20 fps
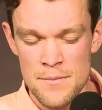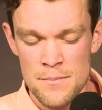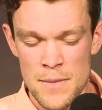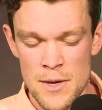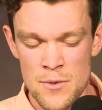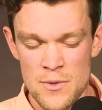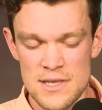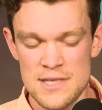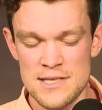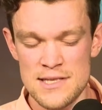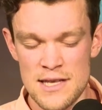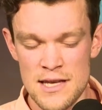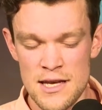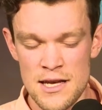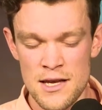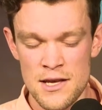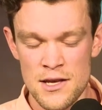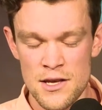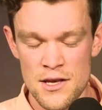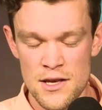May we
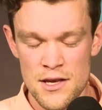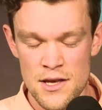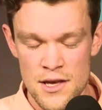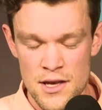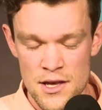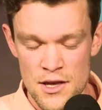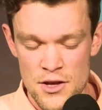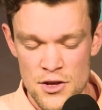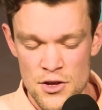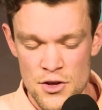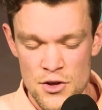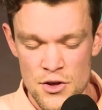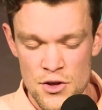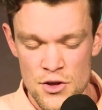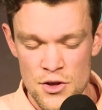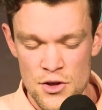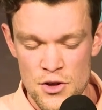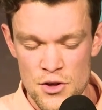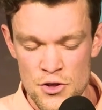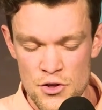see
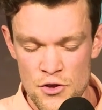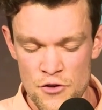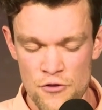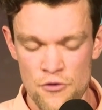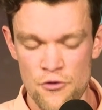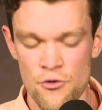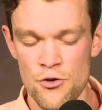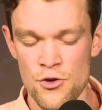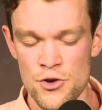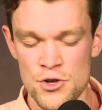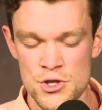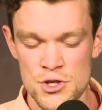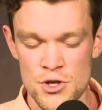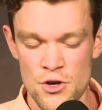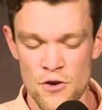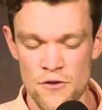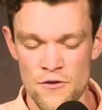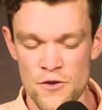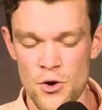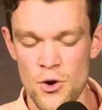the fruit
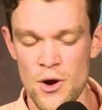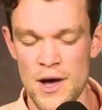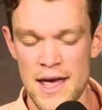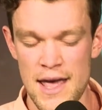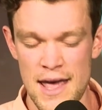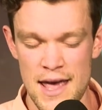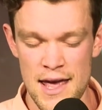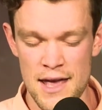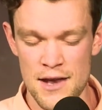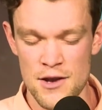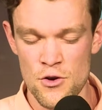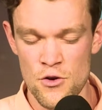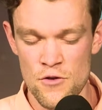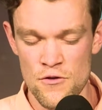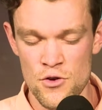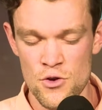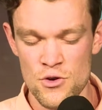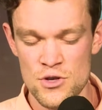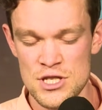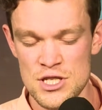of your hand,
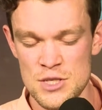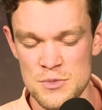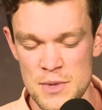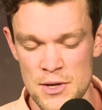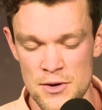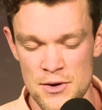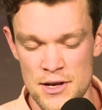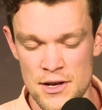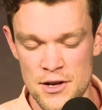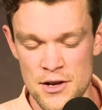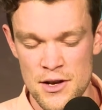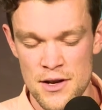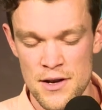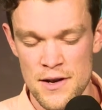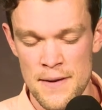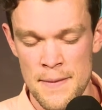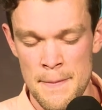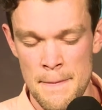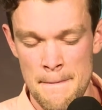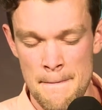of your Spirit,
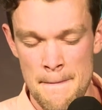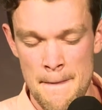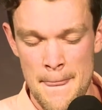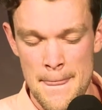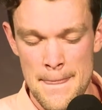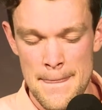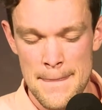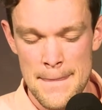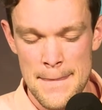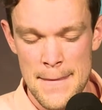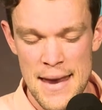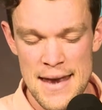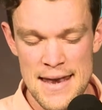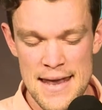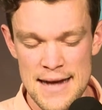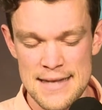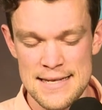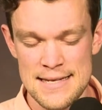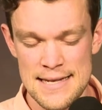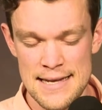
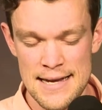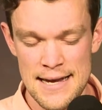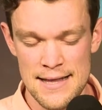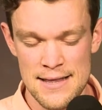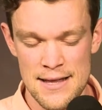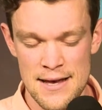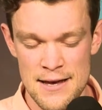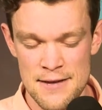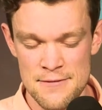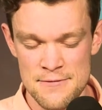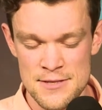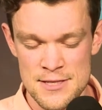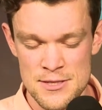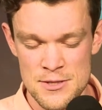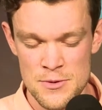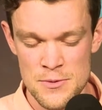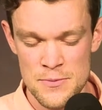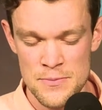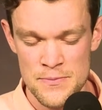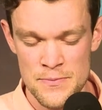enacted in our
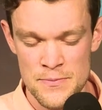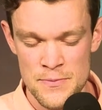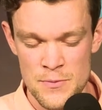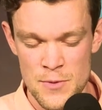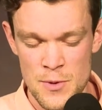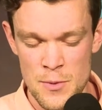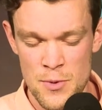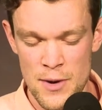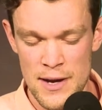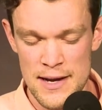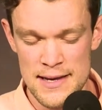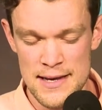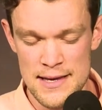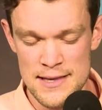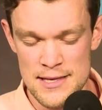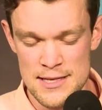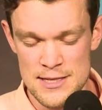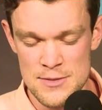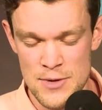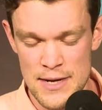lives. We pray
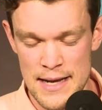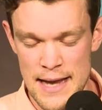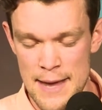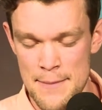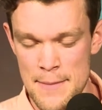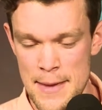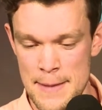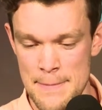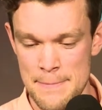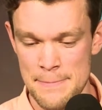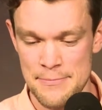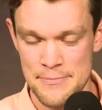together this morning. Amen.